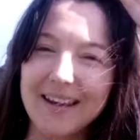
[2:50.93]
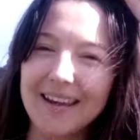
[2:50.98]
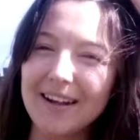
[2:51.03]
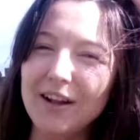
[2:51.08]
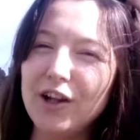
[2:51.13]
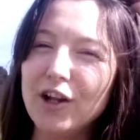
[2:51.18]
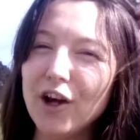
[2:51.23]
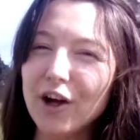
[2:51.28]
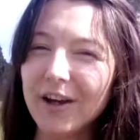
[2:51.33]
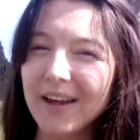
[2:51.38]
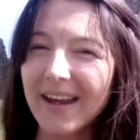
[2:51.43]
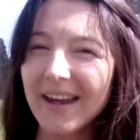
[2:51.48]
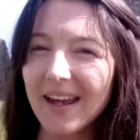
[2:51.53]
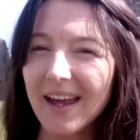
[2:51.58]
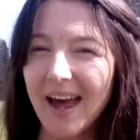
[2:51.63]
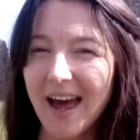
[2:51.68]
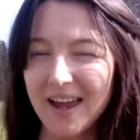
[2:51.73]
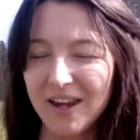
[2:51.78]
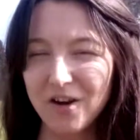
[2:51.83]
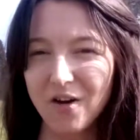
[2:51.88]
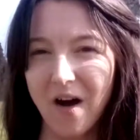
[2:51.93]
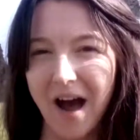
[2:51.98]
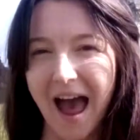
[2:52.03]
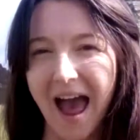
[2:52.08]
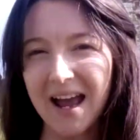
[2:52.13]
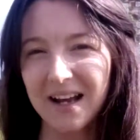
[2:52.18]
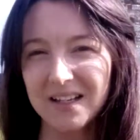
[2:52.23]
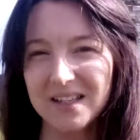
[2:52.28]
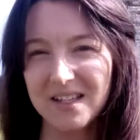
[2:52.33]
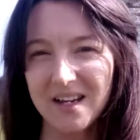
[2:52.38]
looking at your
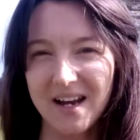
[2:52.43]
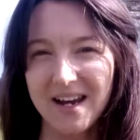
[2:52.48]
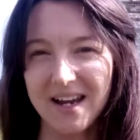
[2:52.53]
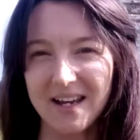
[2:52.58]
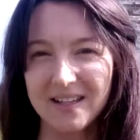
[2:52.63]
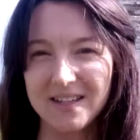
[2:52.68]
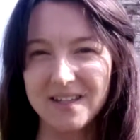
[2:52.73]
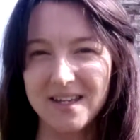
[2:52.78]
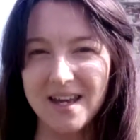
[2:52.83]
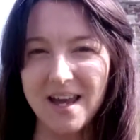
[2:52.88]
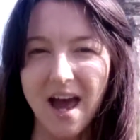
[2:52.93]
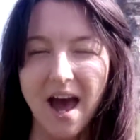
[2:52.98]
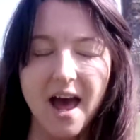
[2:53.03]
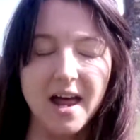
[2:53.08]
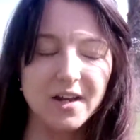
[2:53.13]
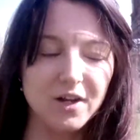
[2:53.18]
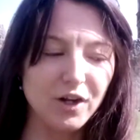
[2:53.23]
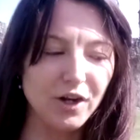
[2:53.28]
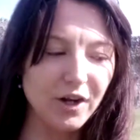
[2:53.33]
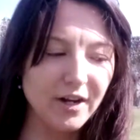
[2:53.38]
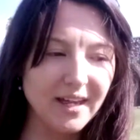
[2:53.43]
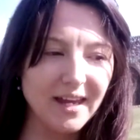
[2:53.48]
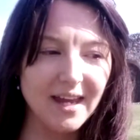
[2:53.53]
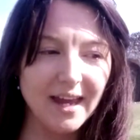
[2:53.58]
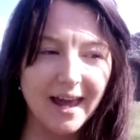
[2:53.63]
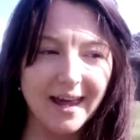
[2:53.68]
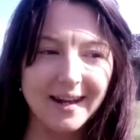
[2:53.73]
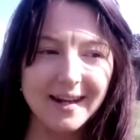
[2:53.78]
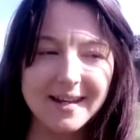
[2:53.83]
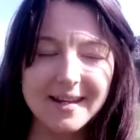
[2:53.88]
anxiety and looking
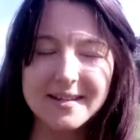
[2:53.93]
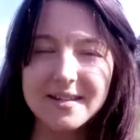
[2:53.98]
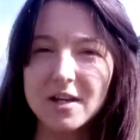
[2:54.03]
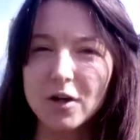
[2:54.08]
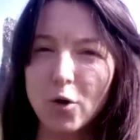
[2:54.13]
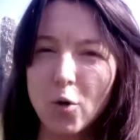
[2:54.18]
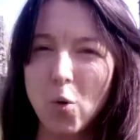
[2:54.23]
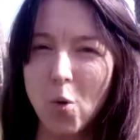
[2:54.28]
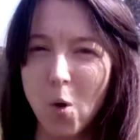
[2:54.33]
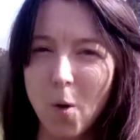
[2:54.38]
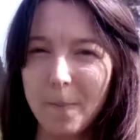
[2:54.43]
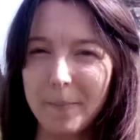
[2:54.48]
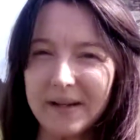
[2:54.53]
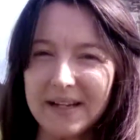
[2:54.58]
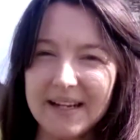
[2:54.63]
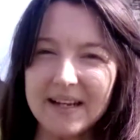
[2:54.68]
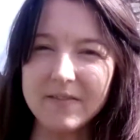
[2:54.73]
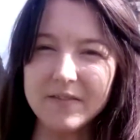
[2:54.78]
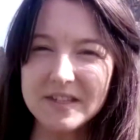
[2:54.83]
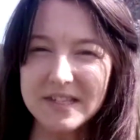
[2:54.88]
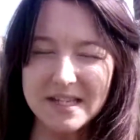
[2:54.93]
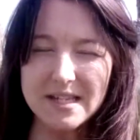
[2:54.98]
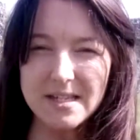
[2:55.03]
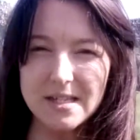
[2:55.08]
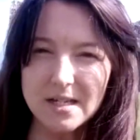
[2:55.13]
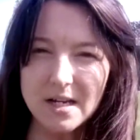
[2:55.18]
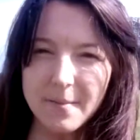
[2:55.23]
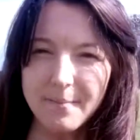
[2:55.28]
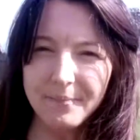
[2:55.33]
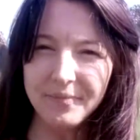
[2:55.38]
at it as a core belief
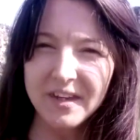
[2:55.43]
system.